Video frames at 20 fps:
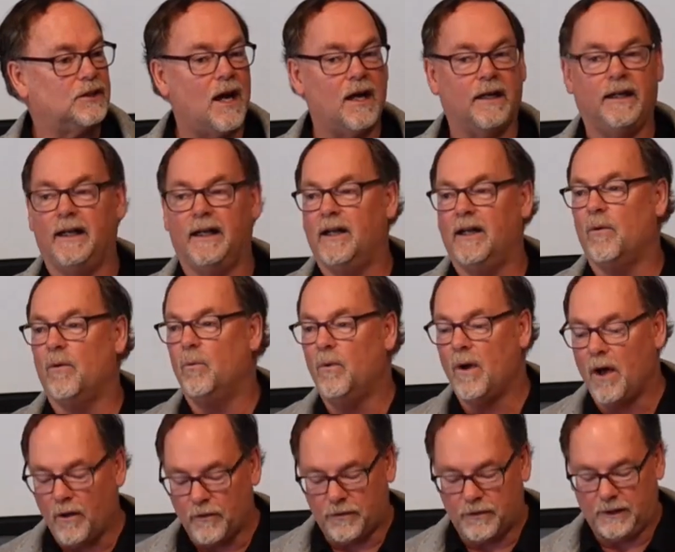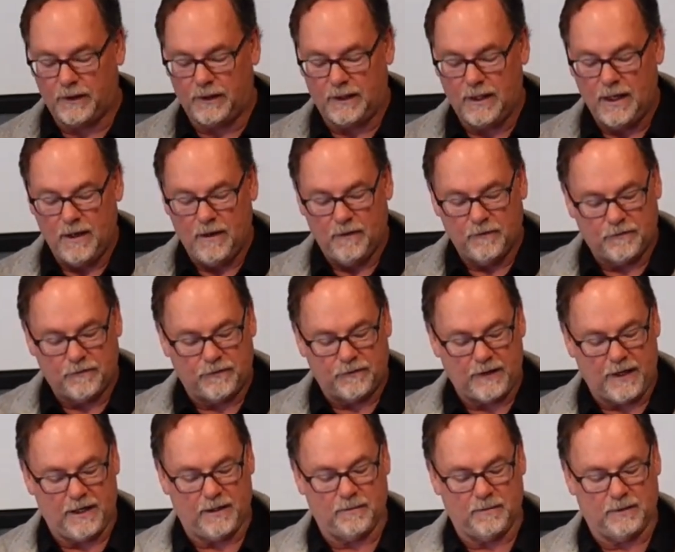in a wealthy
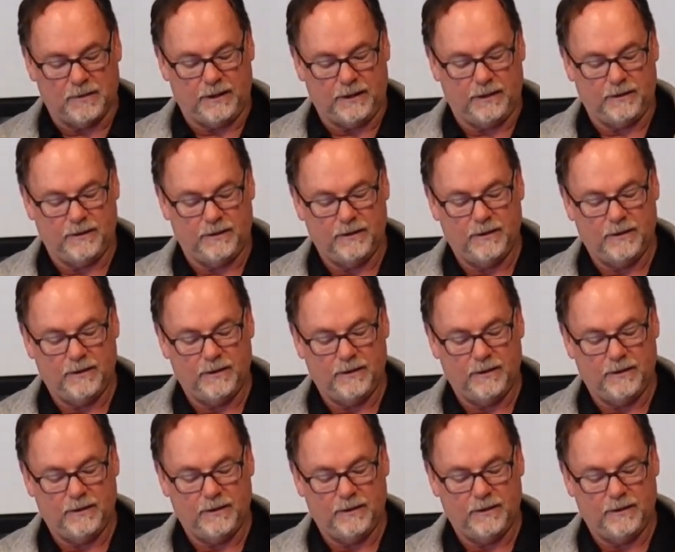family